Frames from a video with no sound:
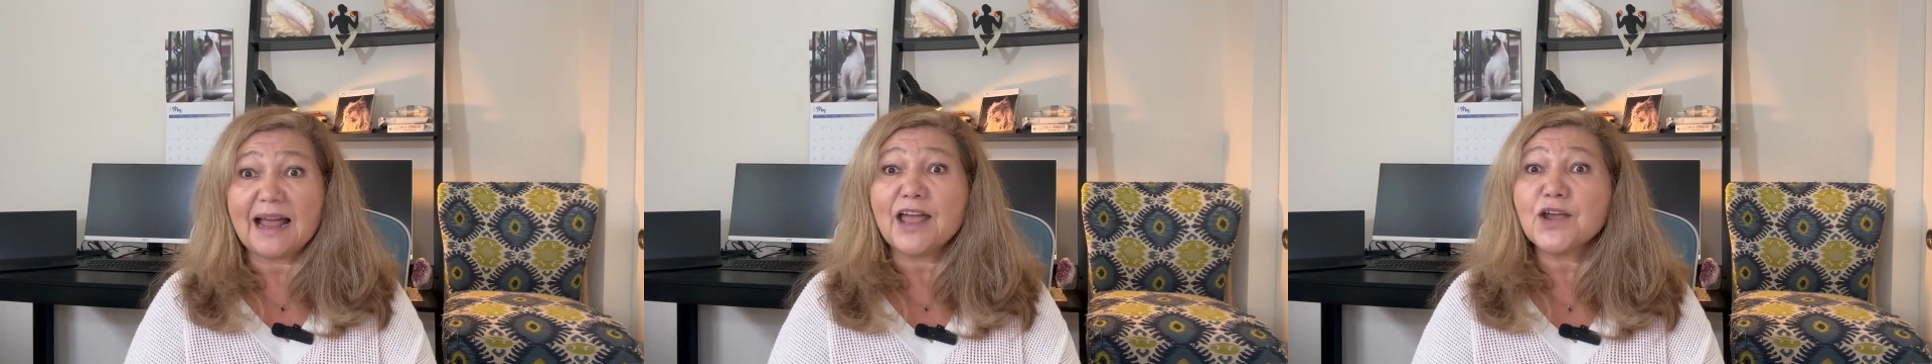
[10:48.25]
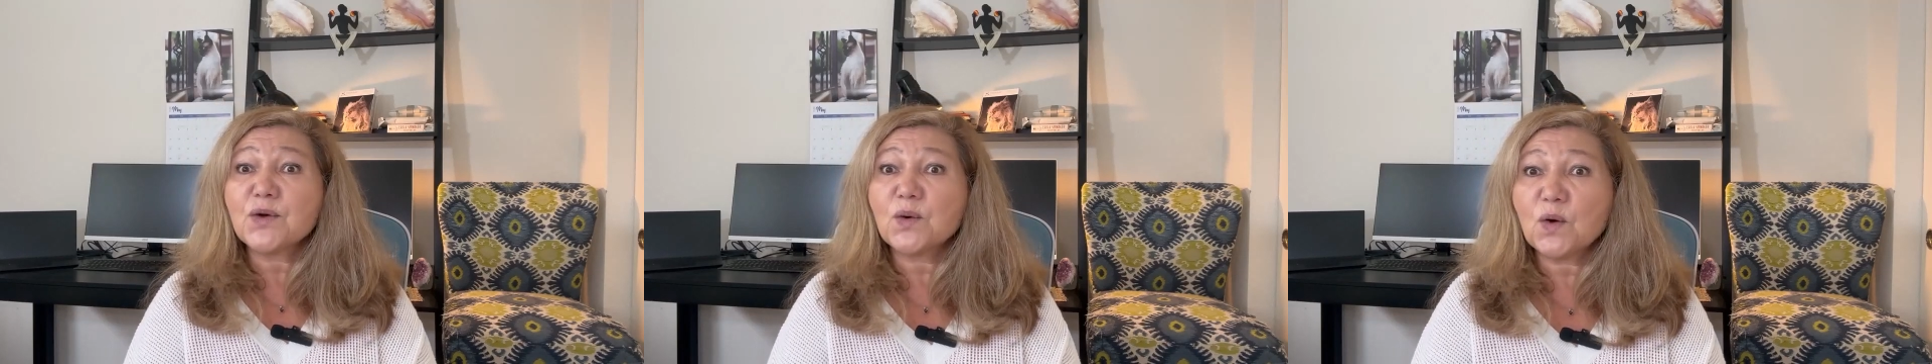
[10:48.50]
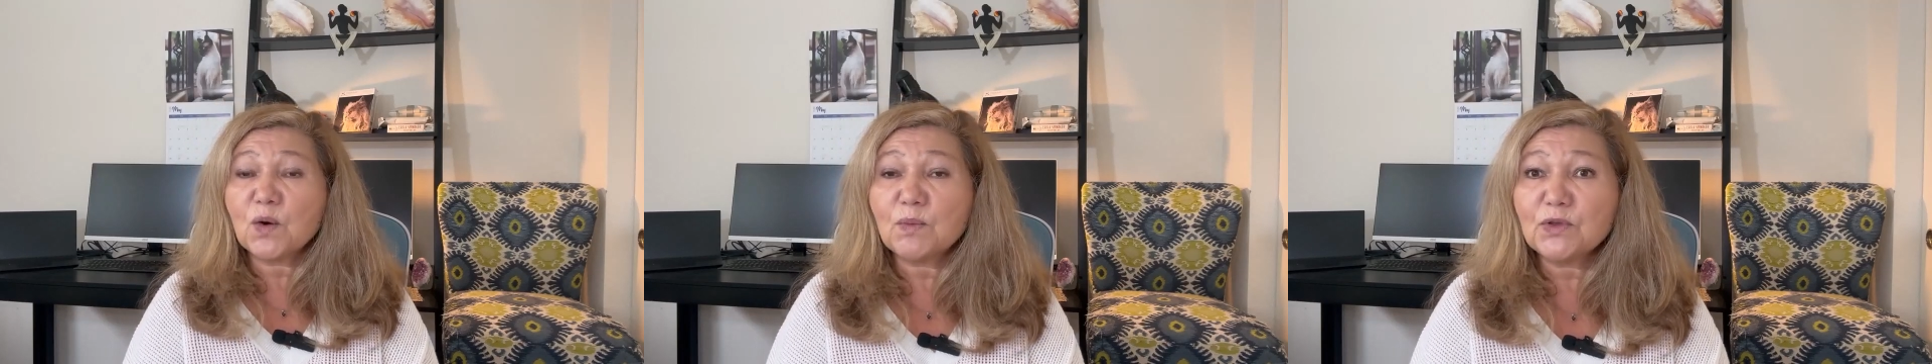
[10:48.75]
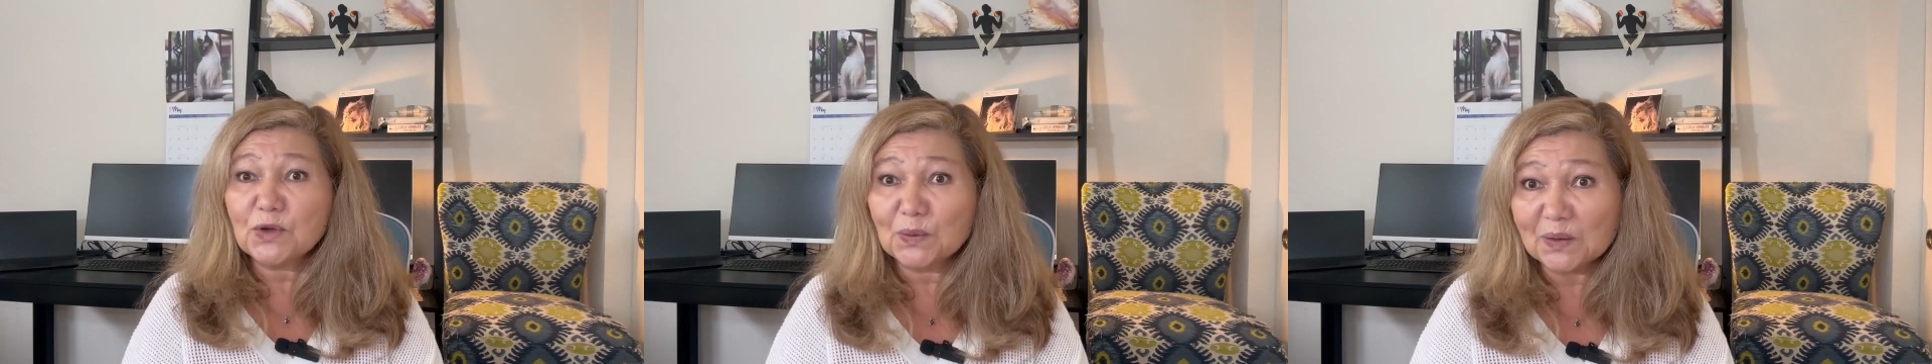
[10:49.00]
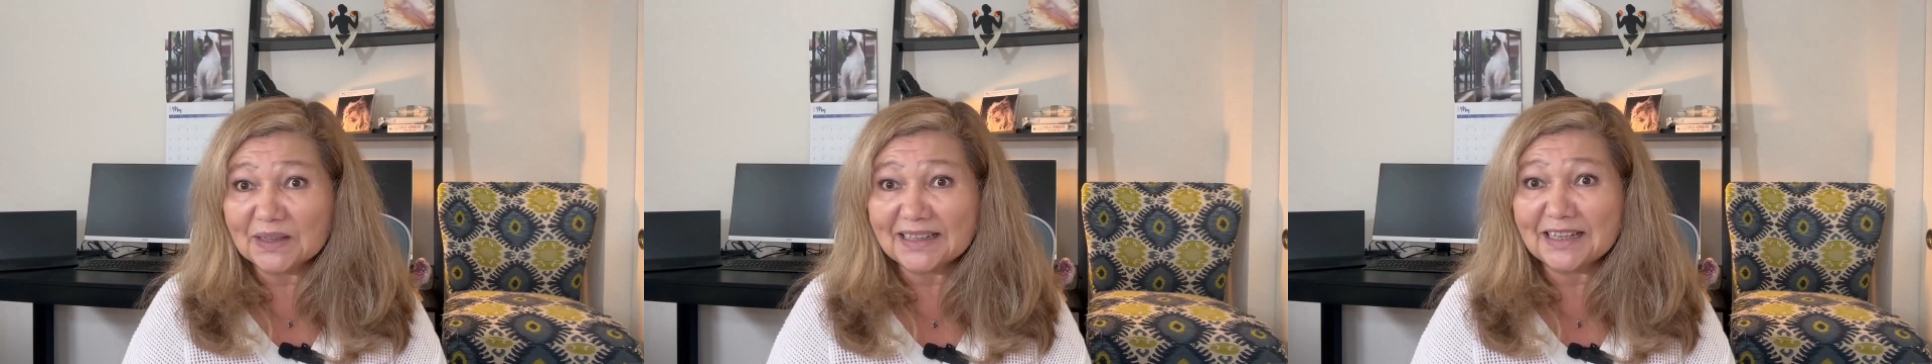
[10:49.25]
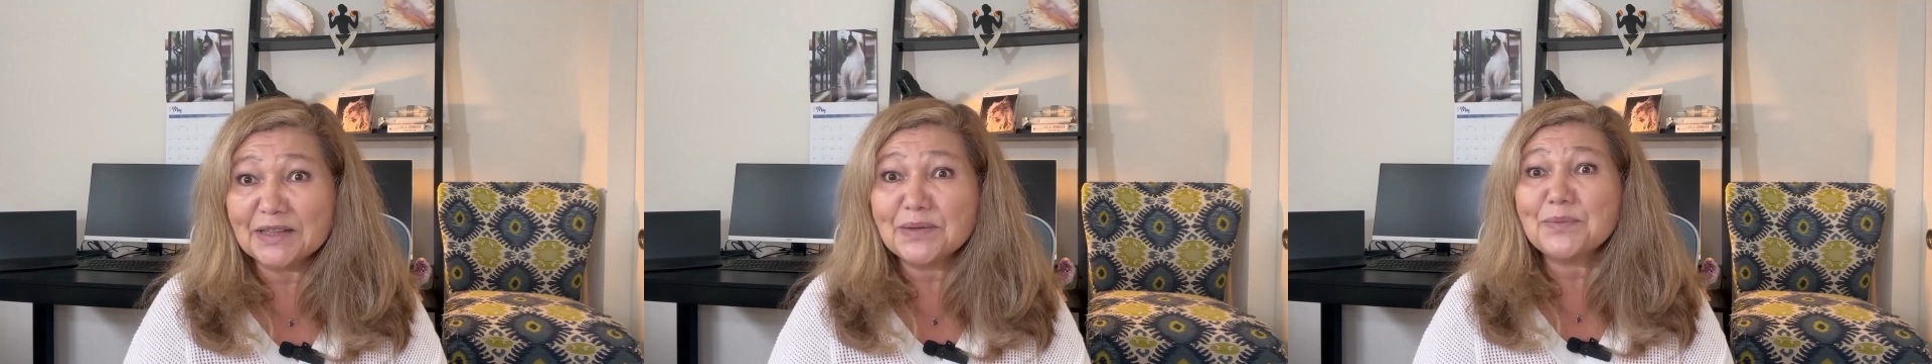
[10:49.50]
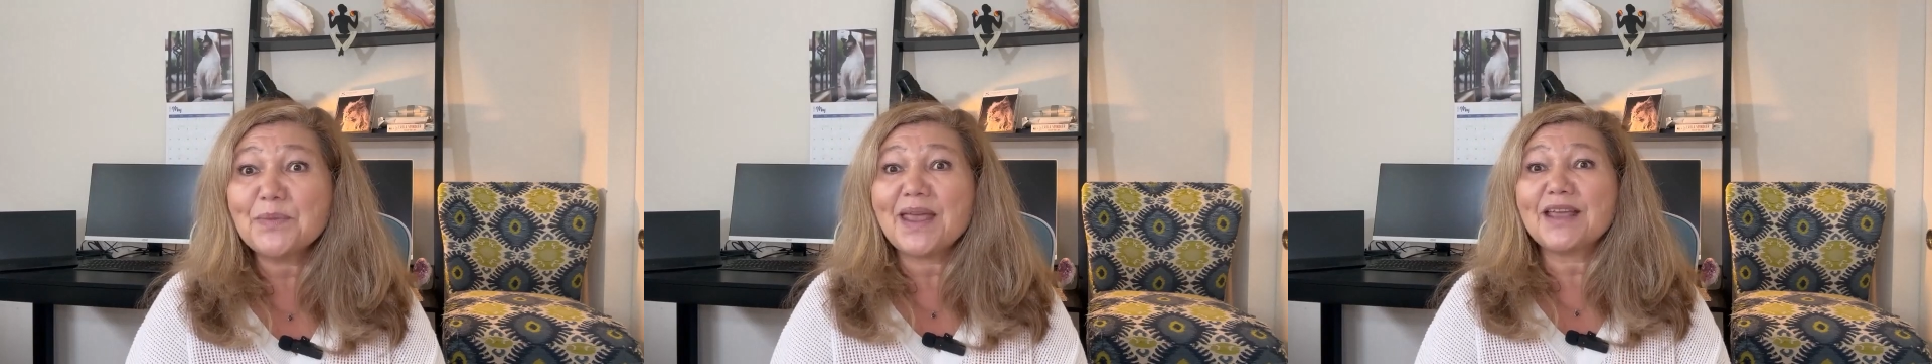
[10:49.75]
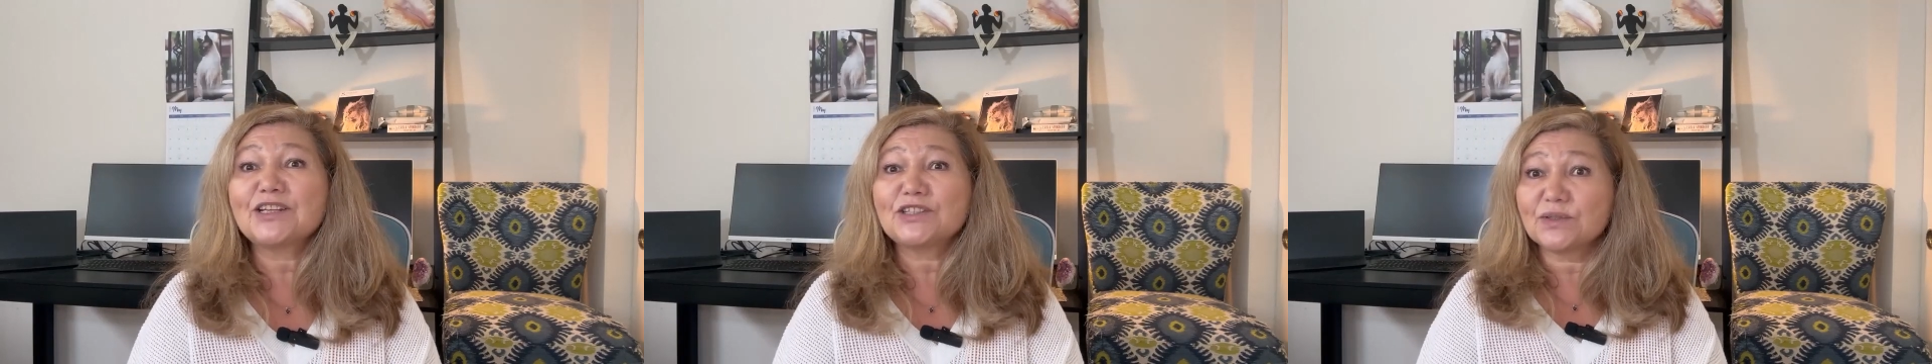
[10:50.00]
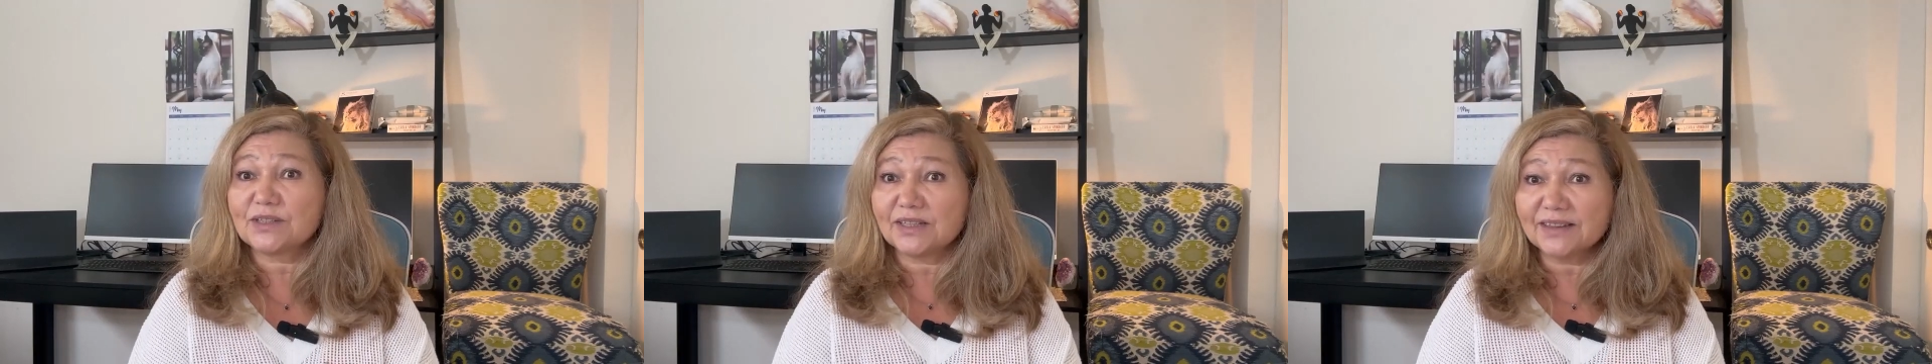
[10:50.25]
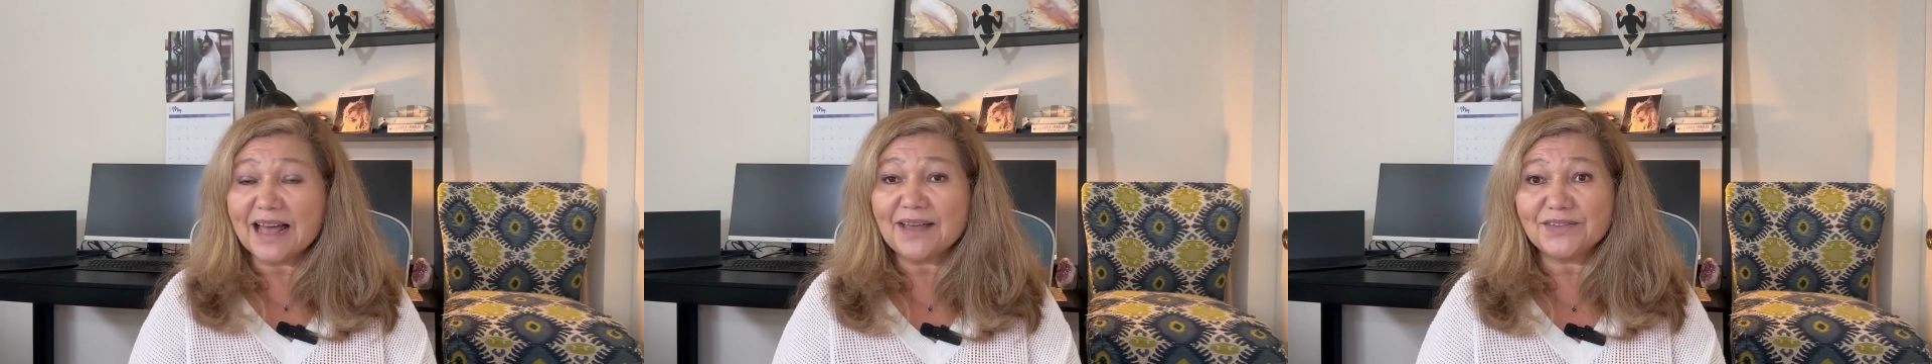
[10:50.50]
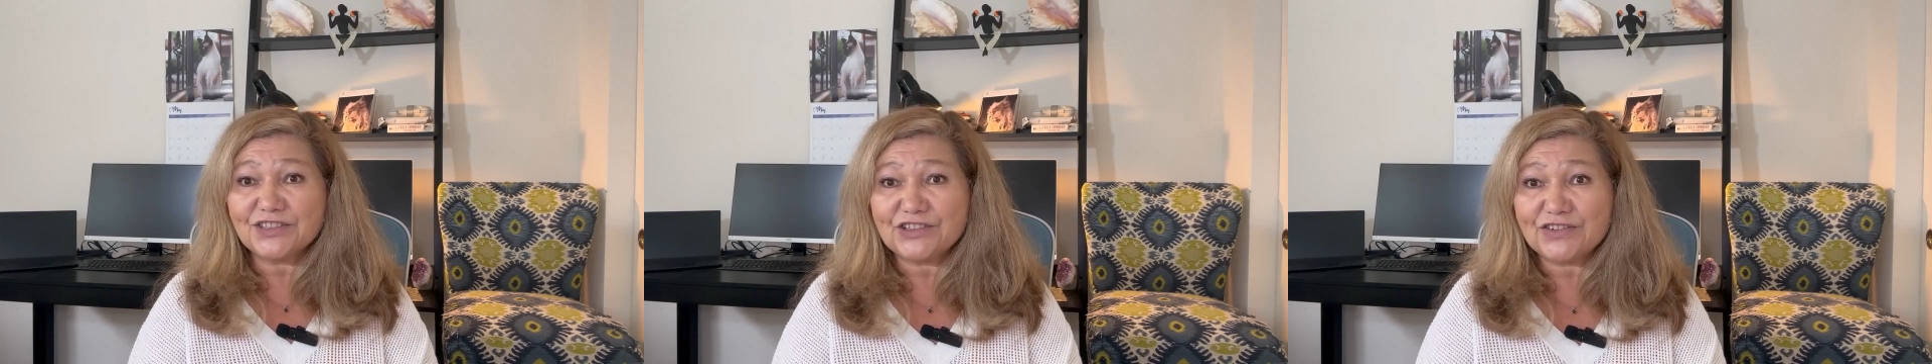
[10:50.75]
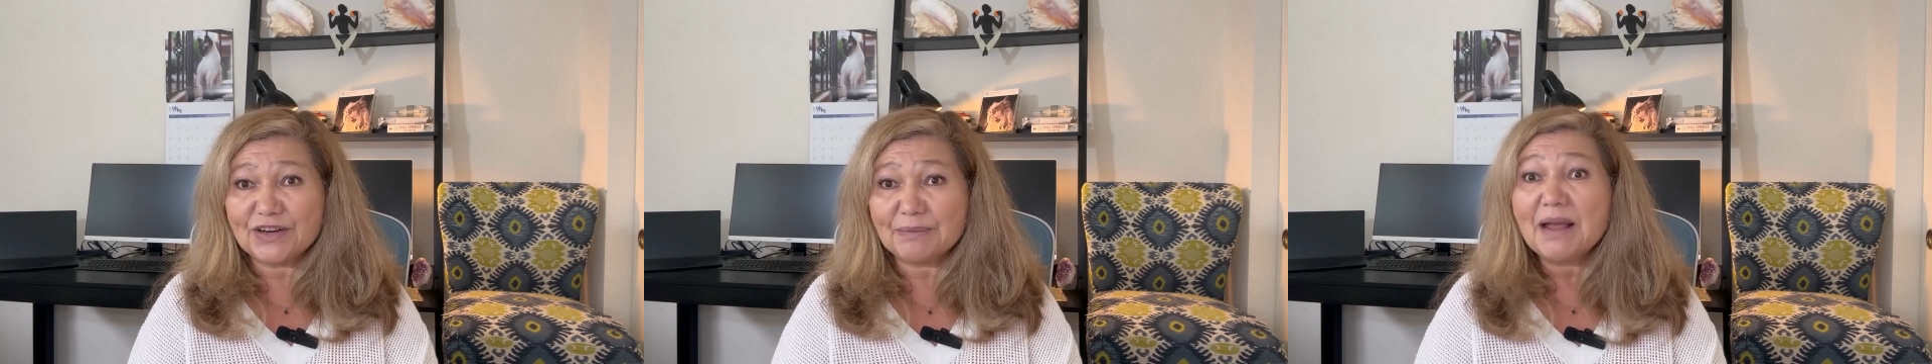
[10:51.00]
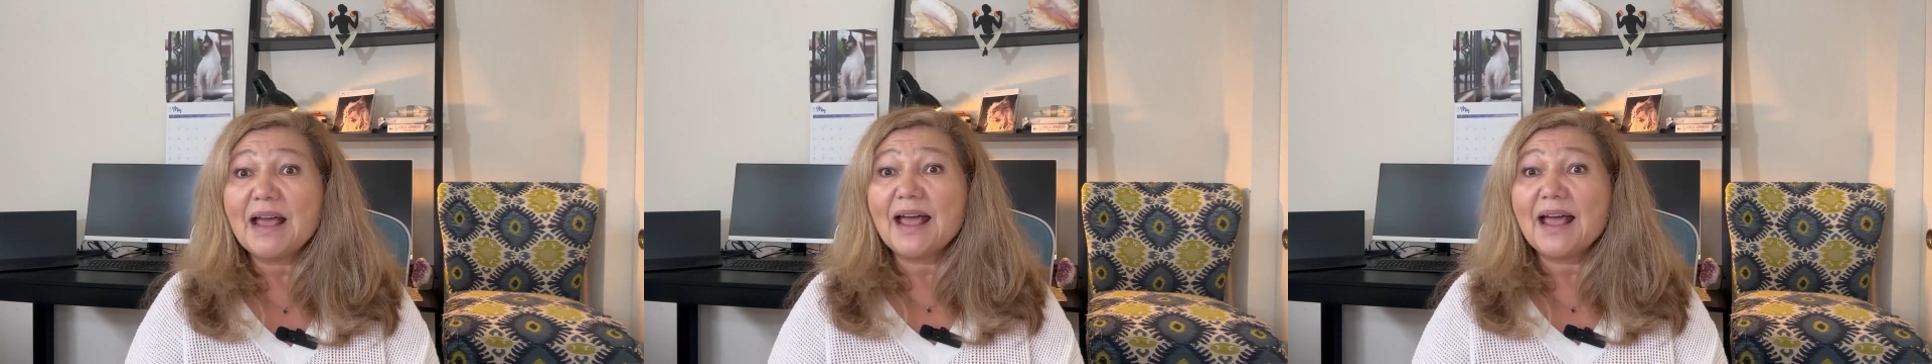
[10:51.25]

I hope you all can make to the live stream.